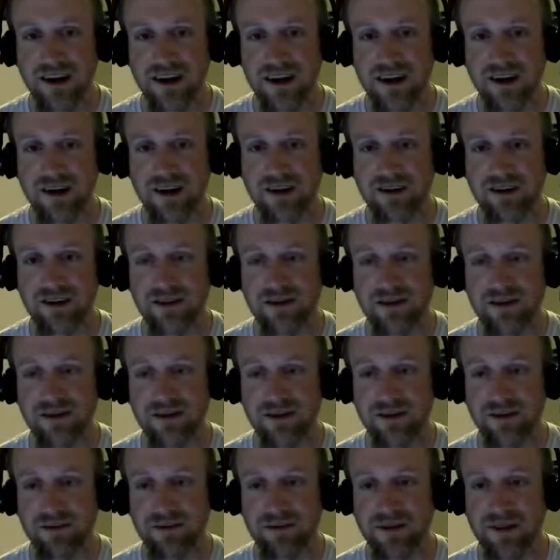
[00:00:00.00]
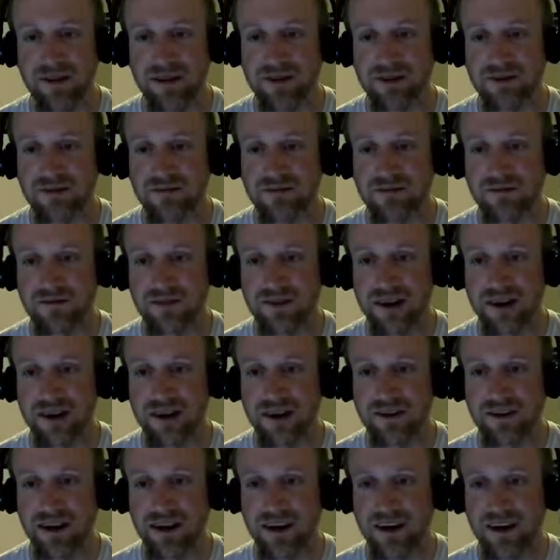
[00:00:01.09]
Oh, can you skip the other group? I
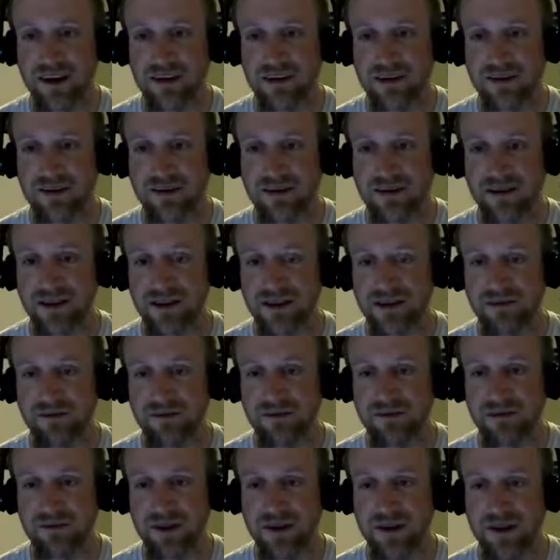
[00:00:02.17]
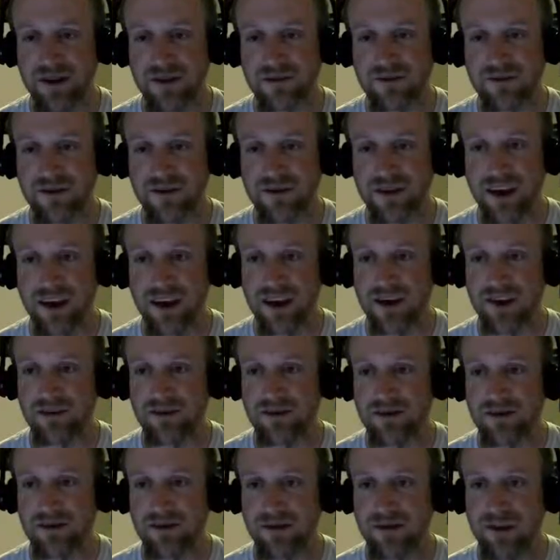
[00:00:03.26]
thought you couldn't, but if you can,
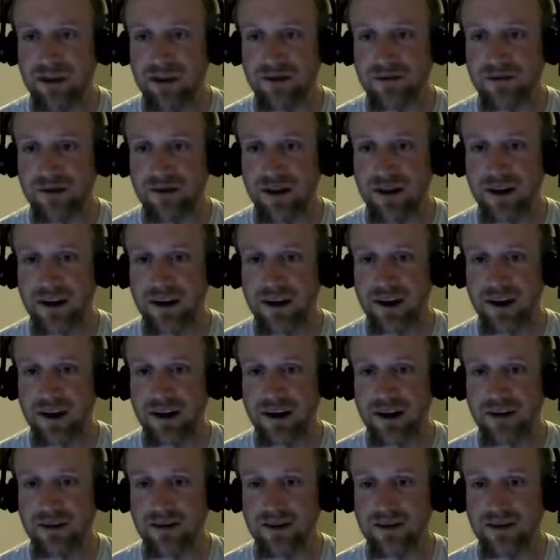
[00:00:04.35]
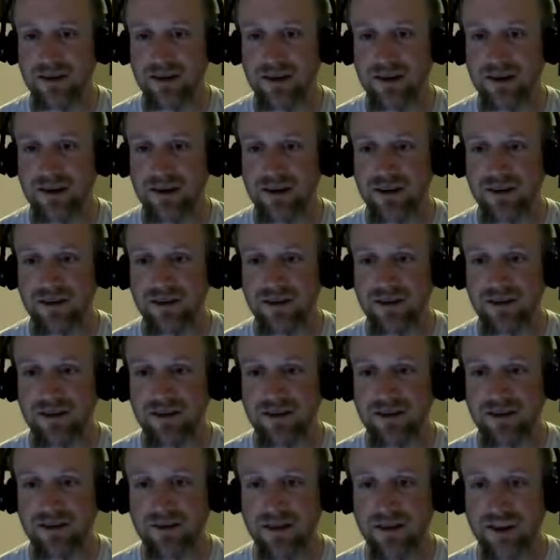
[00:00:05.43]
then why not do it?
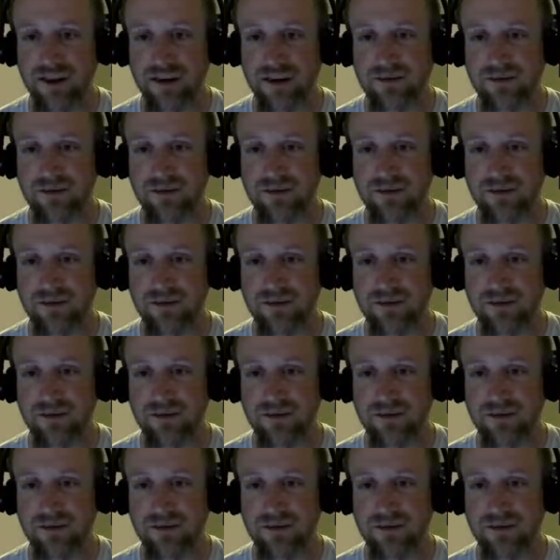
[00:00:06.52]
This is another